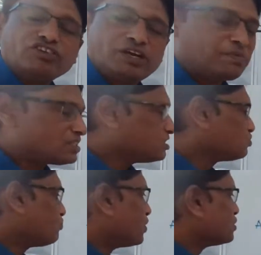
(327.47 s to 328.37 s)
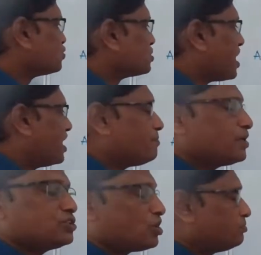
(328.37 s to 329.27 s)
represents first
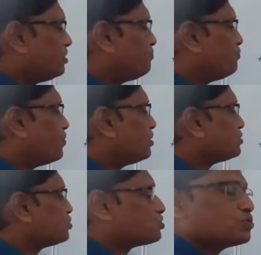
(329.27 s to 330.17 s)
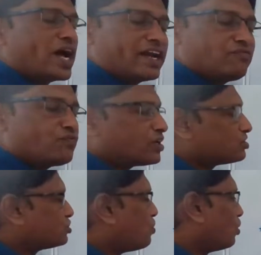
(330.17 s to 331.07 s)
element of the first row and
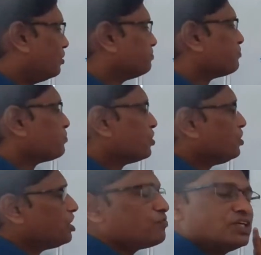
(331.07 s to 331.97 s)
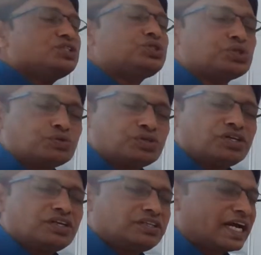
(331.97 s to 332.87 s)
first column. E12
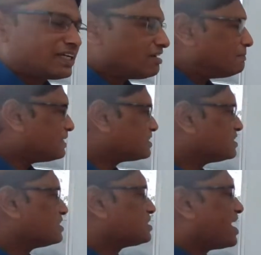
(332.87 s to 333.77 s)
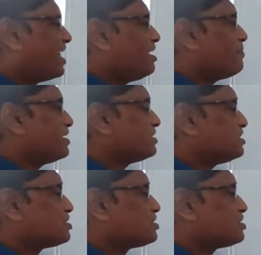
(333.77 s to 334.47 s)
that represents this element is